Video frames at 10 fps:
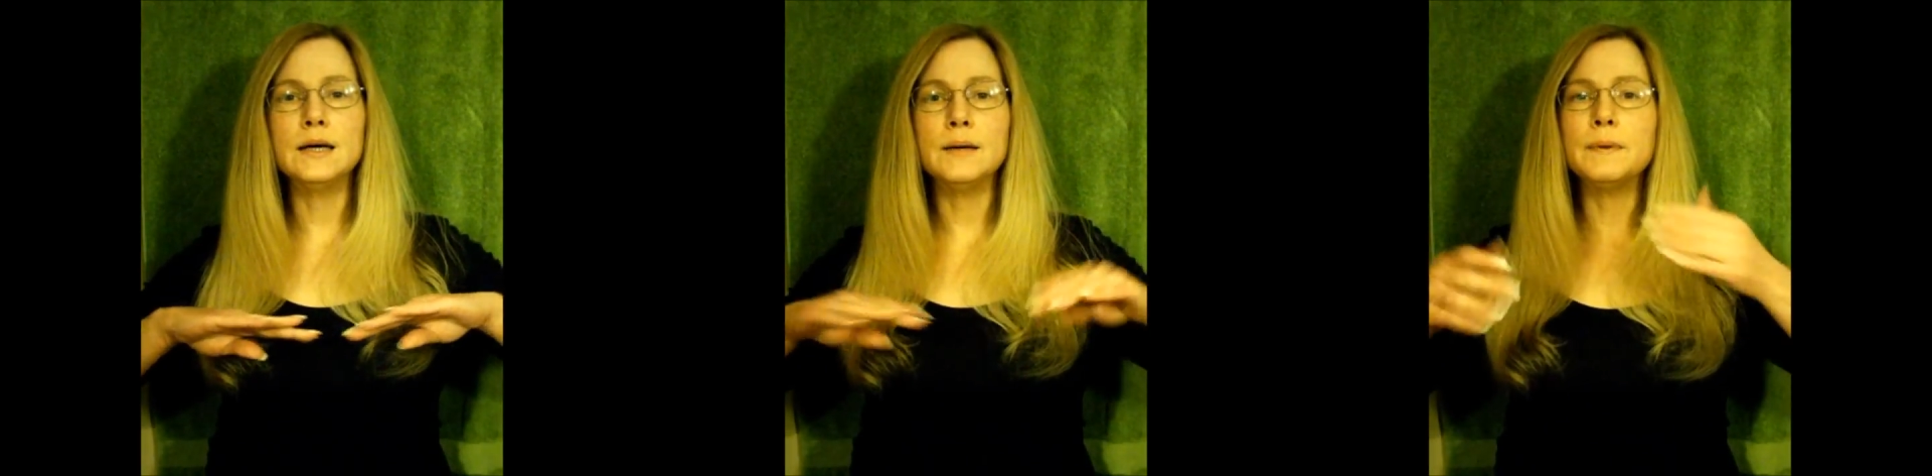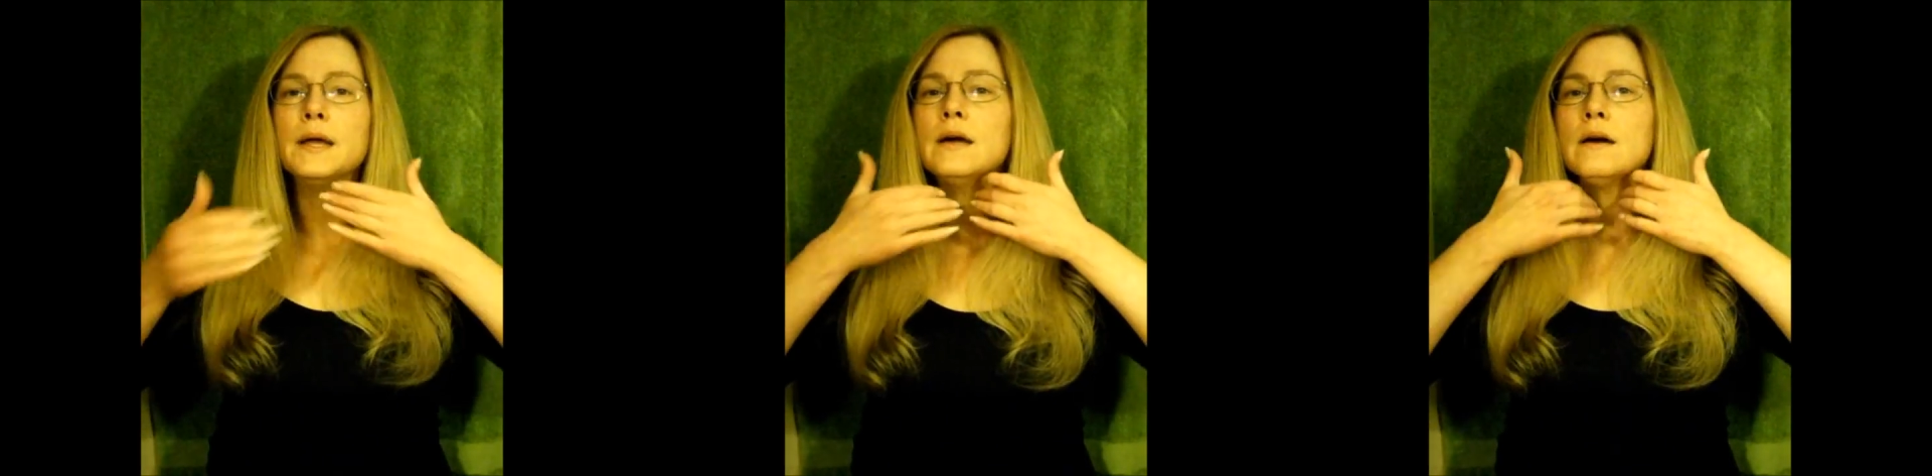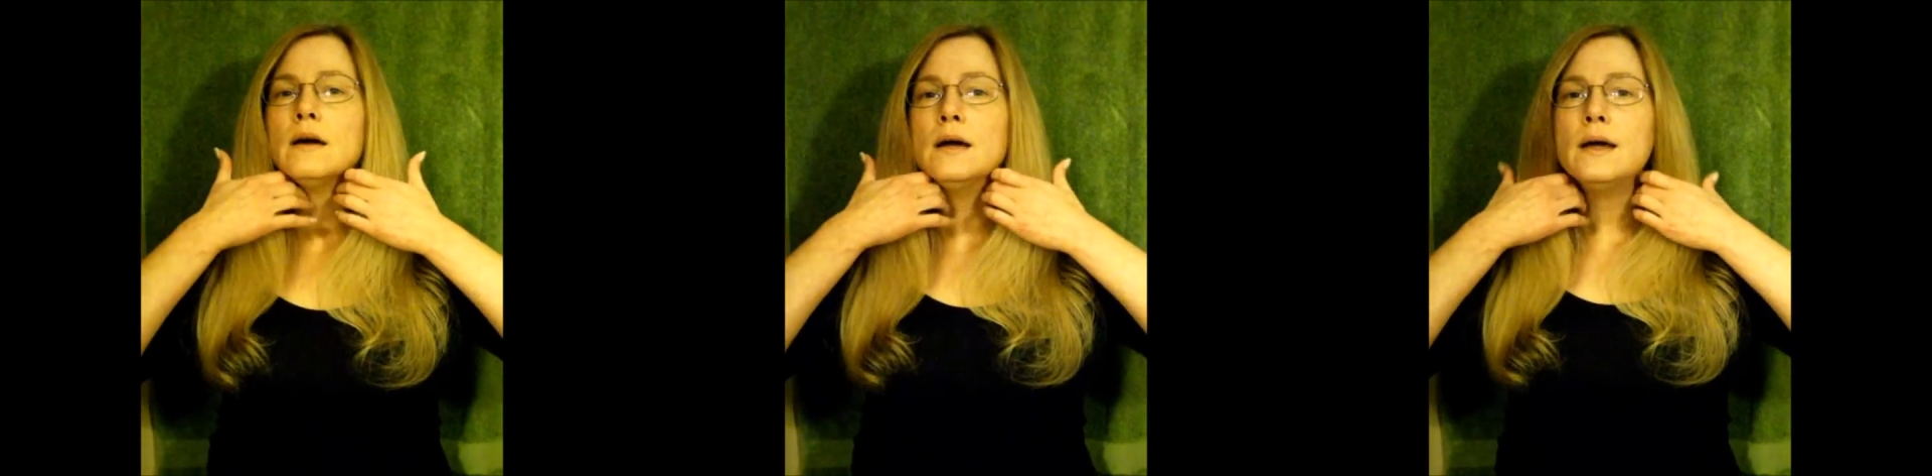up
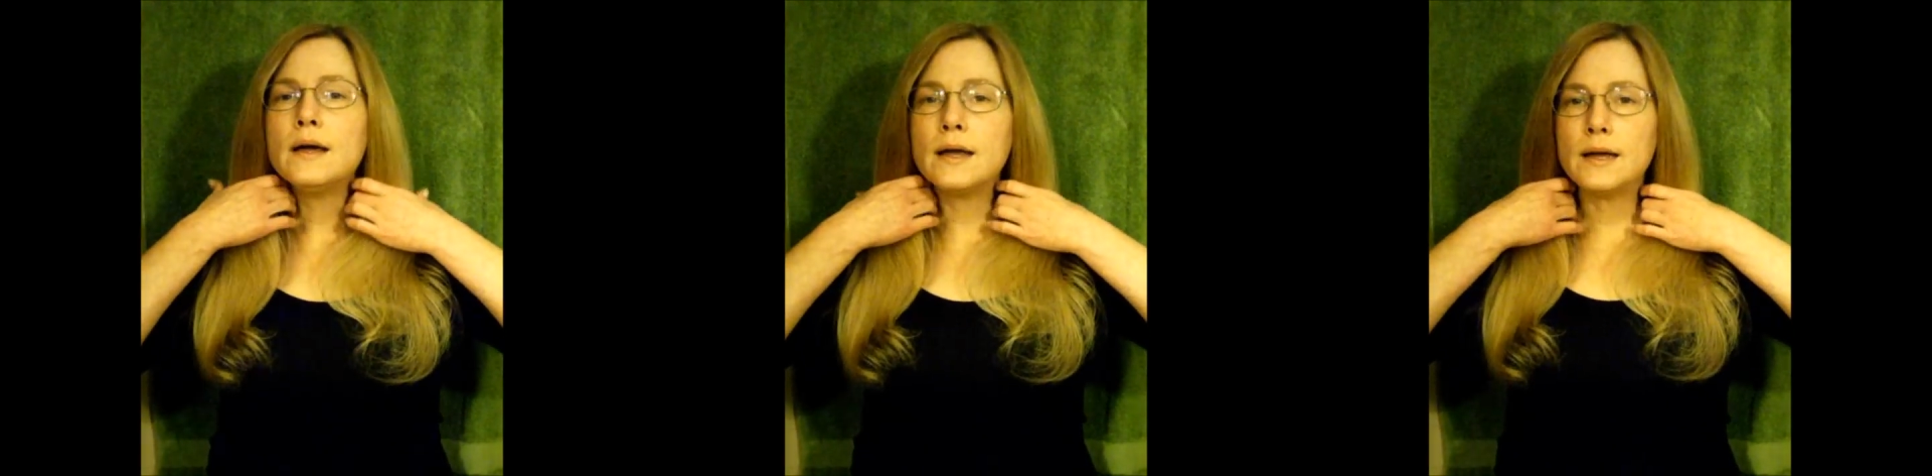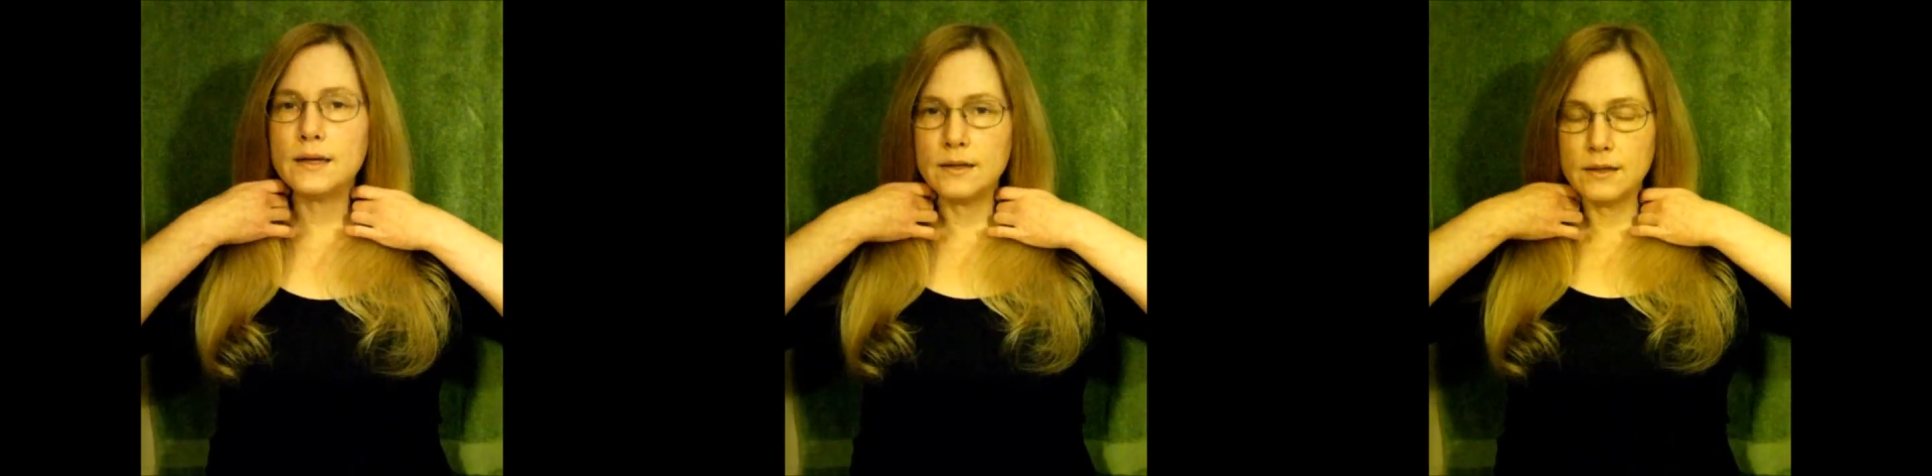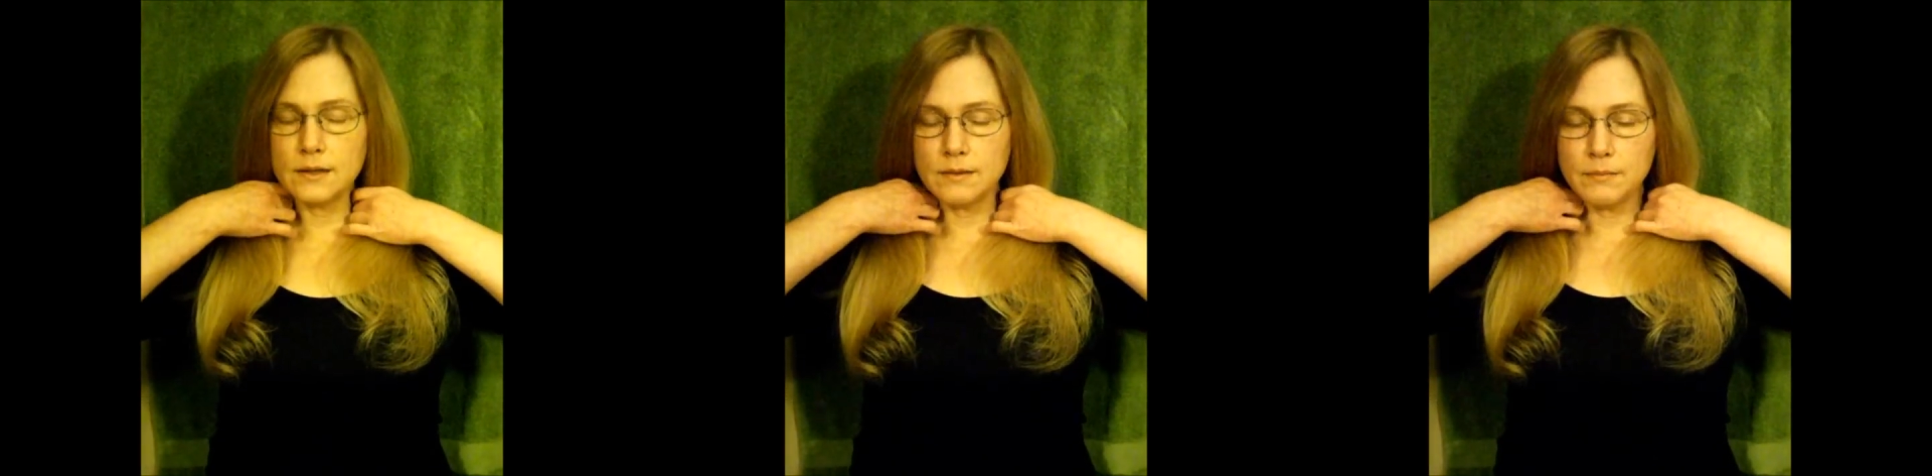here, and